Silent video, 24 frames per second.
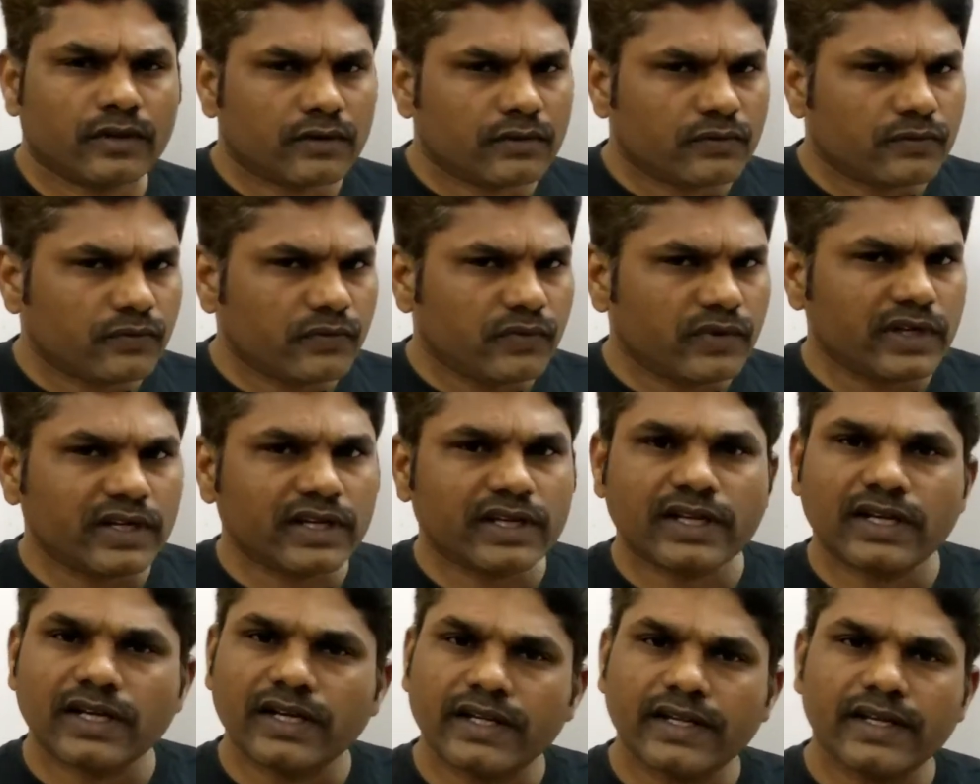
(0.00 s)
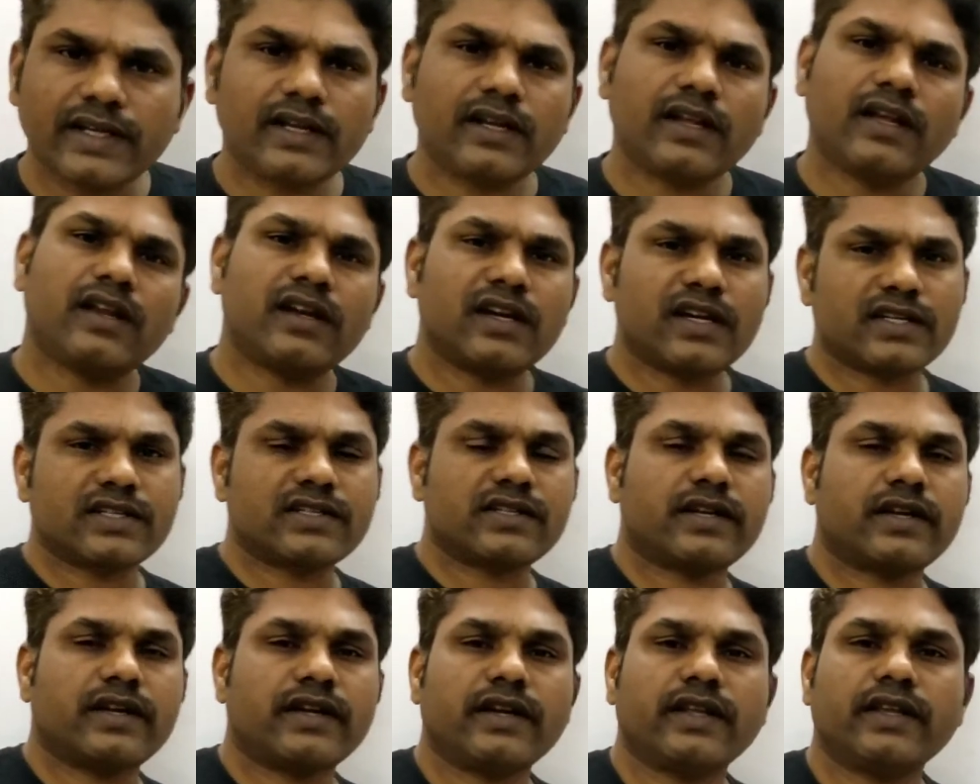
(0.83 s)
For clear
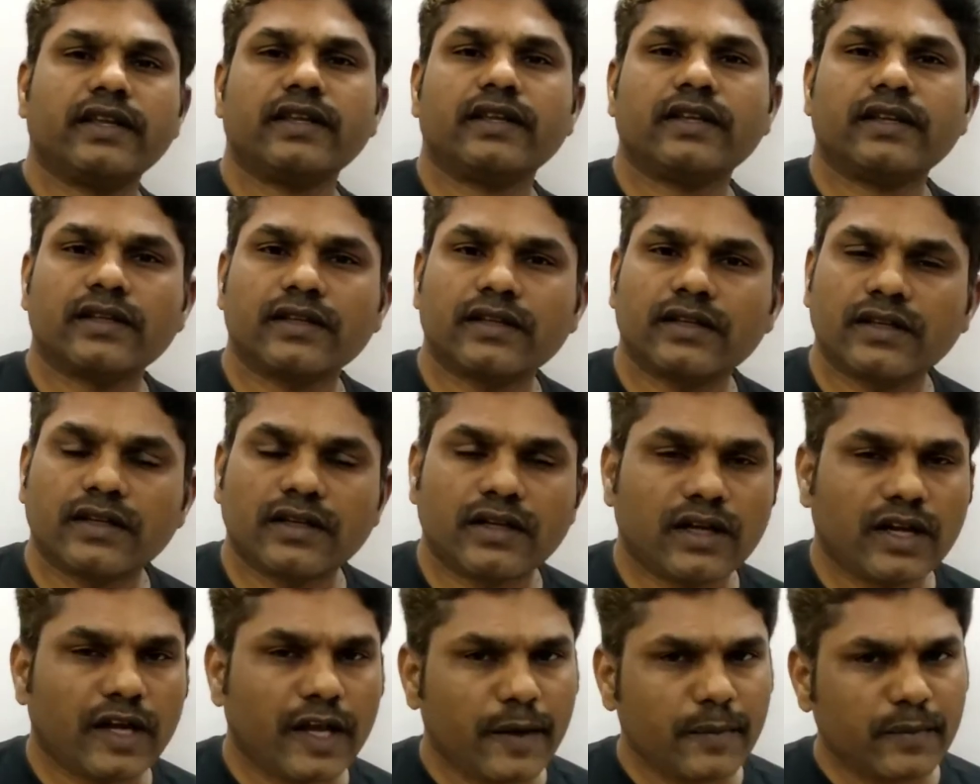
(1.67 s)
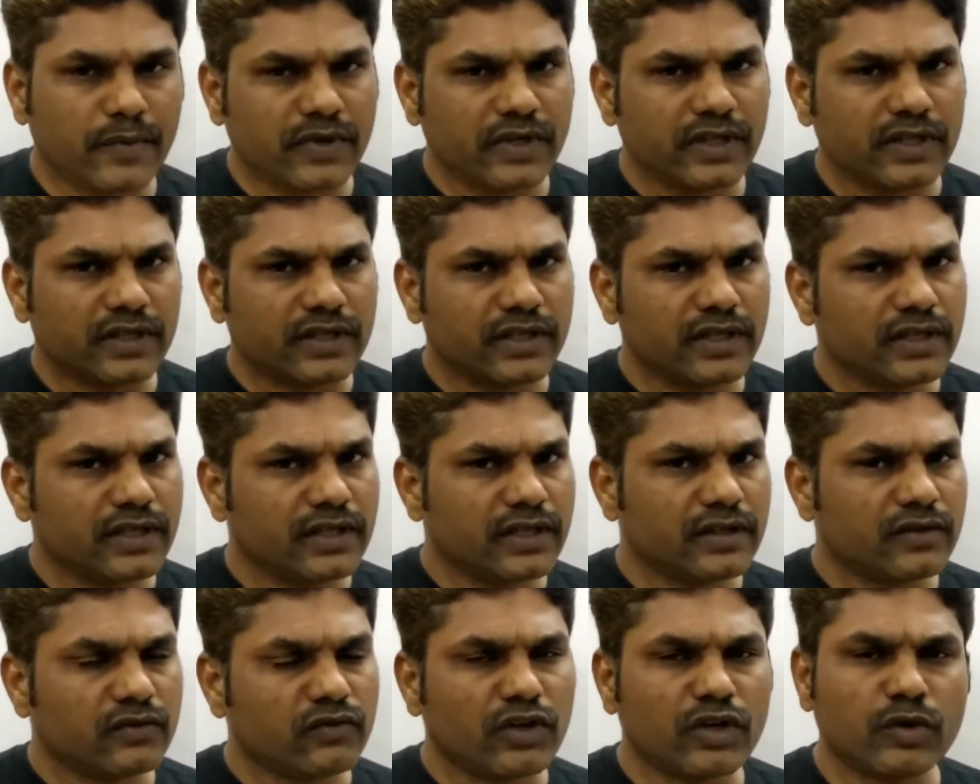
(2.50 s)
understanding, I am taking
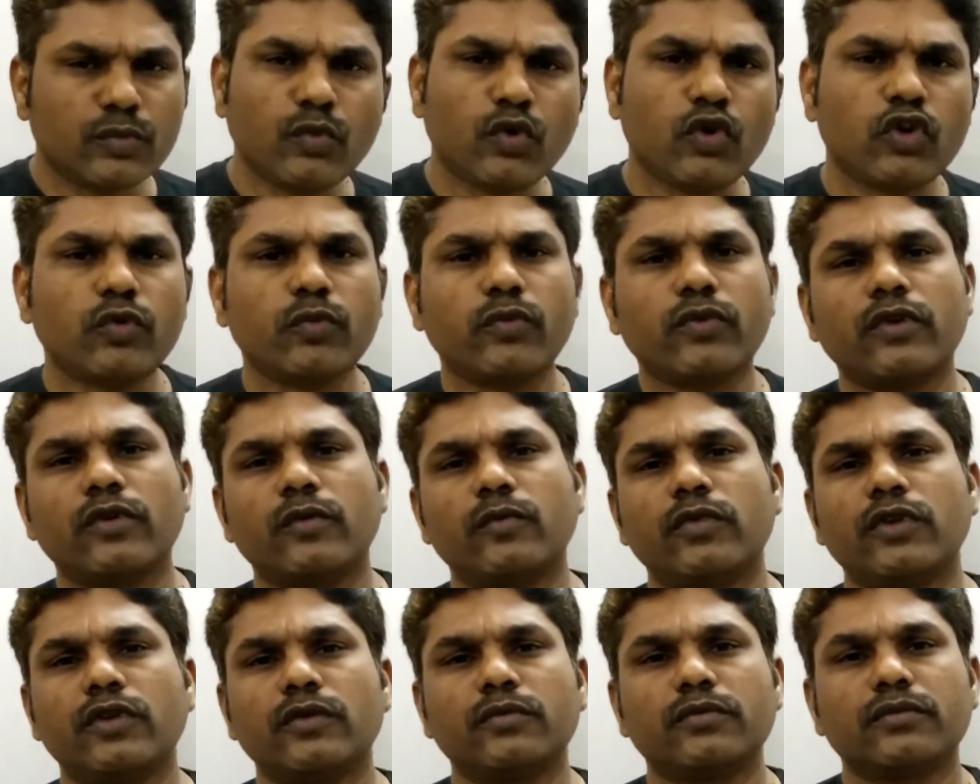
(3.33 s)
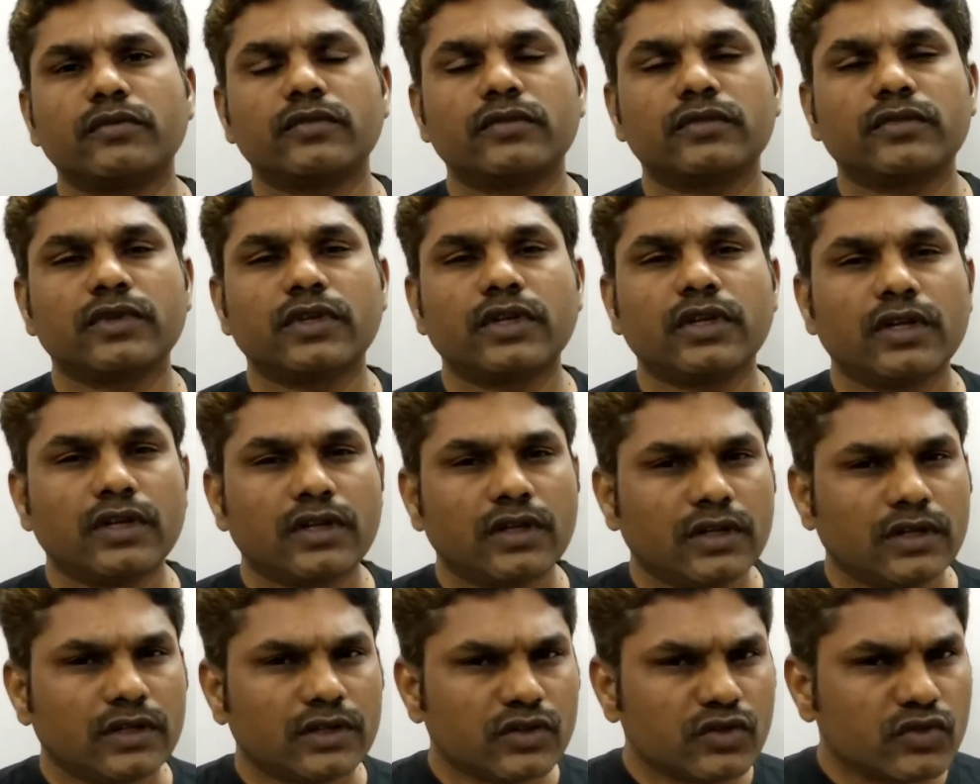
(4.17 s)
one more problem
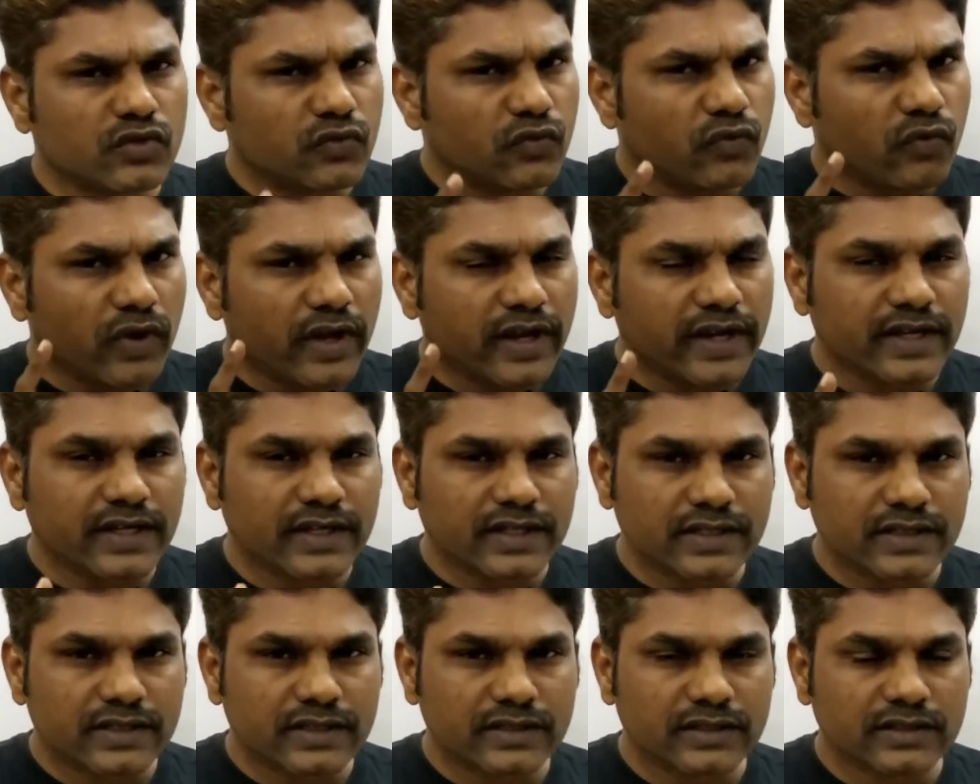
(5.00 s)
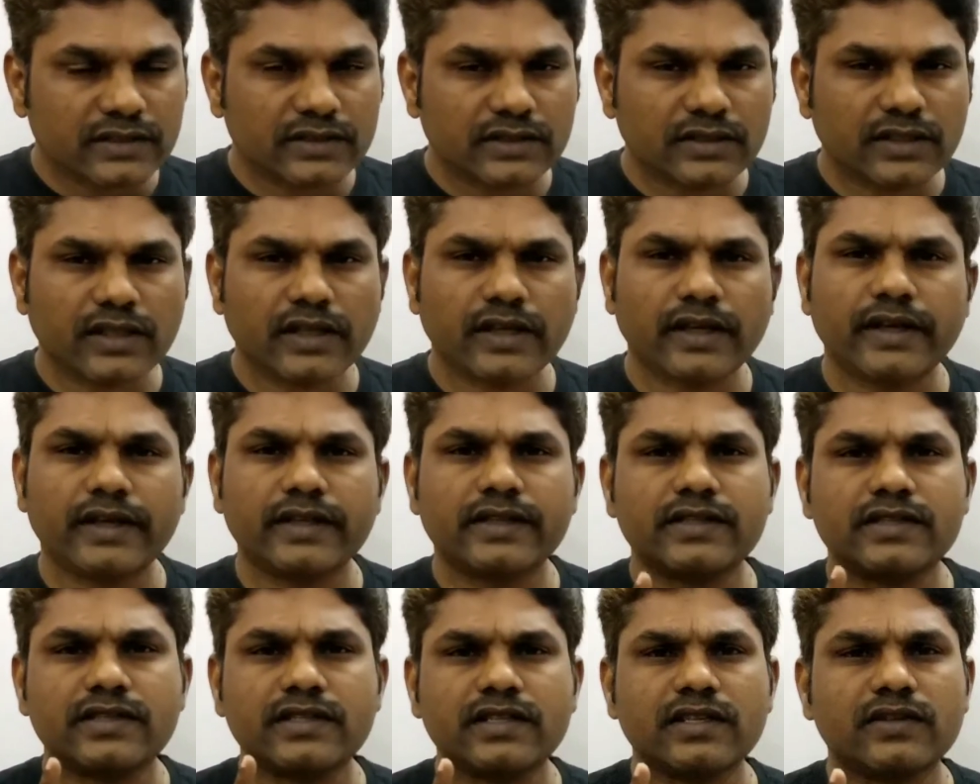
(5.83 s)
to find the
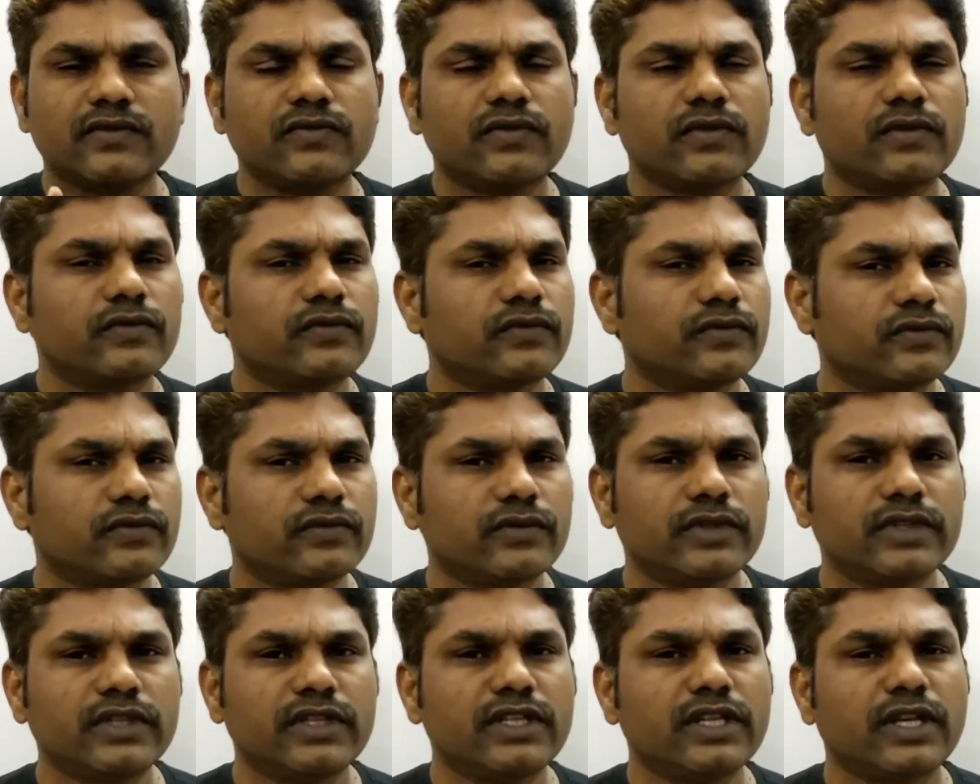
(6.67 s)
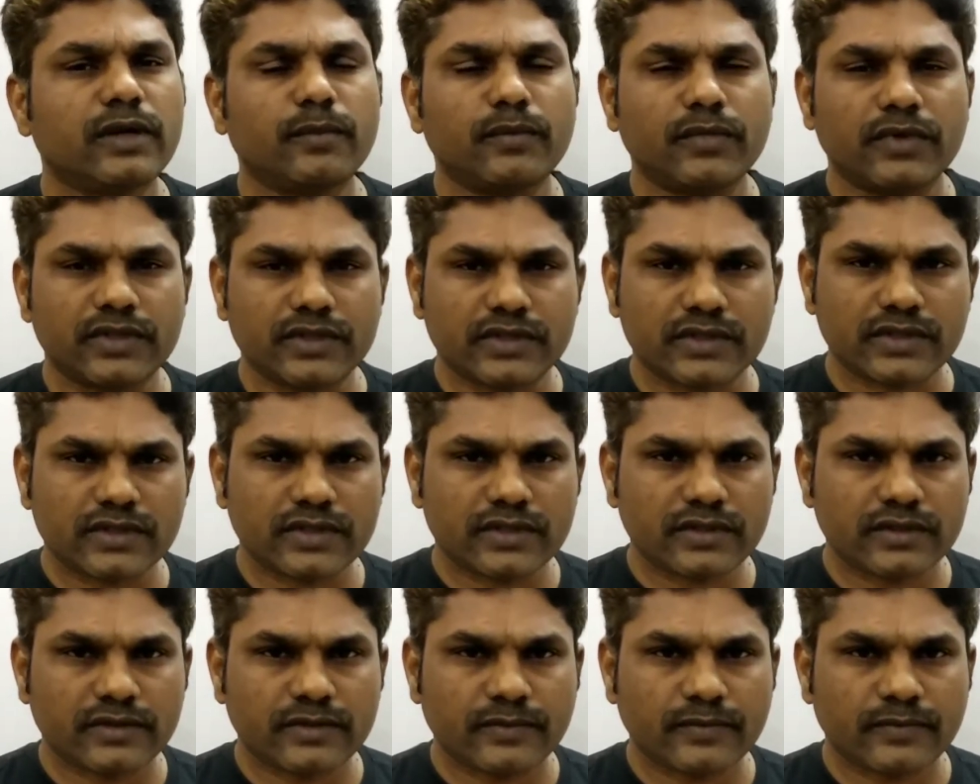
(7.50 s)
HCF of the numbers.